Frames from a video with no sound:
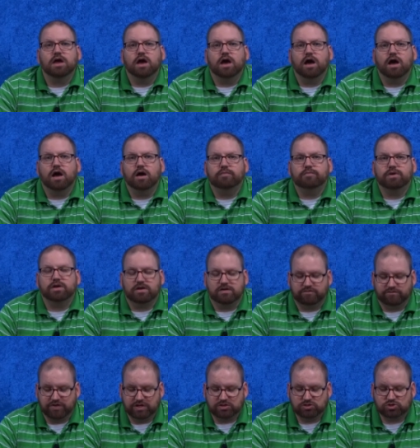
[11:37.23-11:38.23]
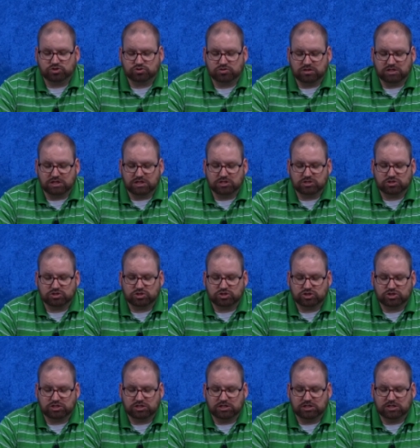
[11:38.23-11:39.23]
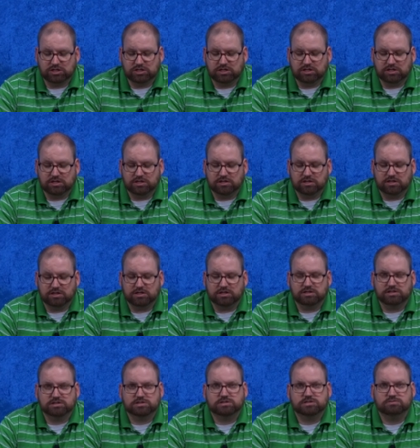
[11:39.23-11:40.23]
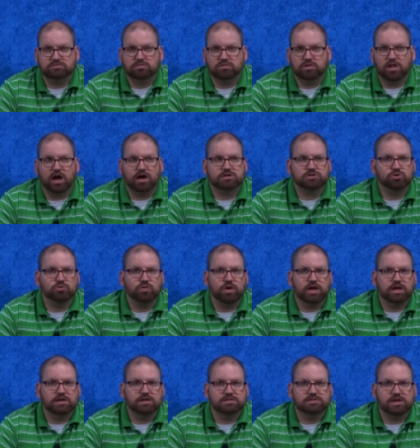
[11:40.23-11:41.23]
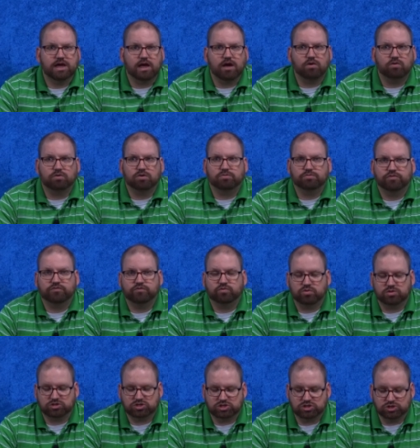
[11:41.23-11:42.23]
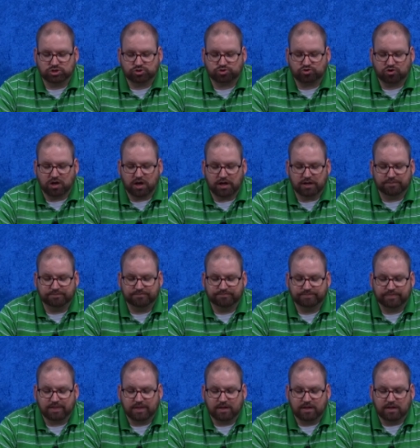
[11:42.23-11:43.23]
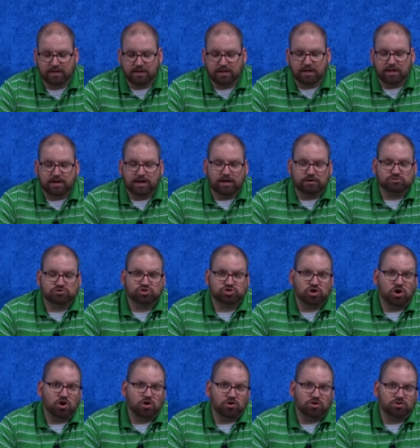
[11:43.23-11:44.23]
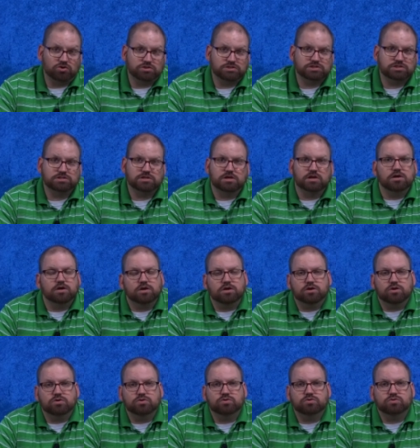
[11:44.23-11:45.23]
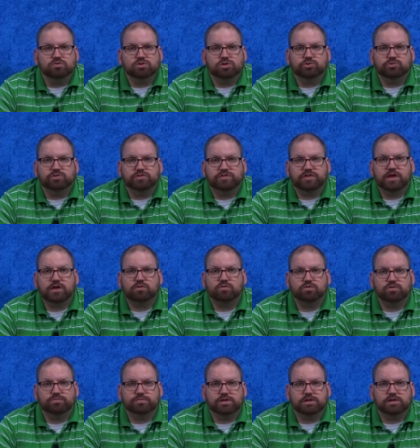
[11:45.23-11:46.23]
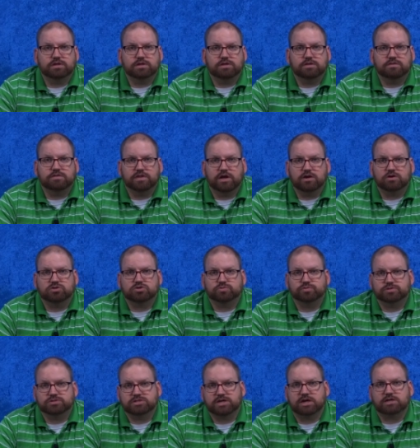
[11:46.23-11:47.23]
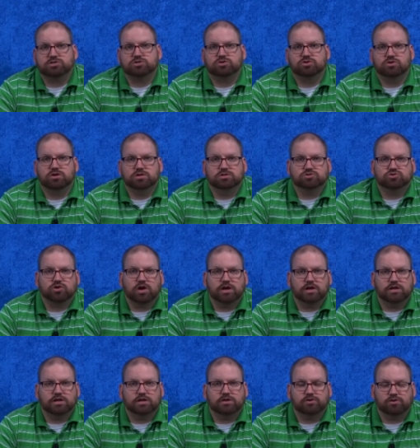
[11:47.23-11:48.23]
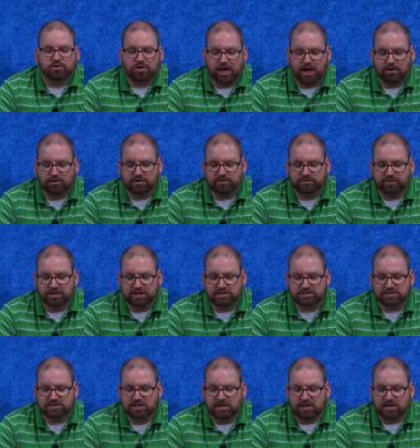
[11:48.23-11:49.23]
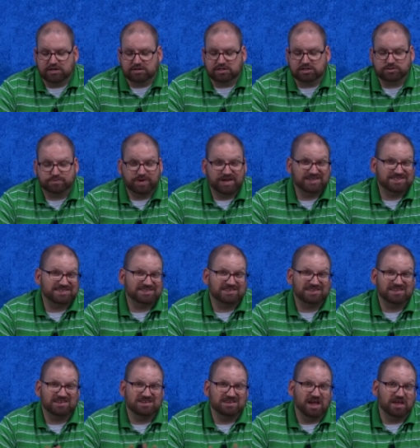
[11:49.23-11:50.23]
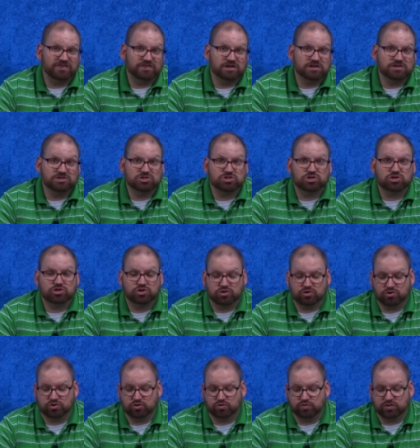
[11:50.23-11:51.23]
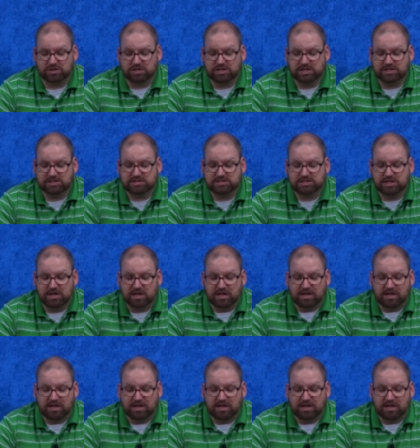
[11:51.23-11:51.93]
And eventually she is locked away in a tower before she is tried. Now Charles, who you would think would be there to protect her and try to get her out of this, does basically nothing to secure her release.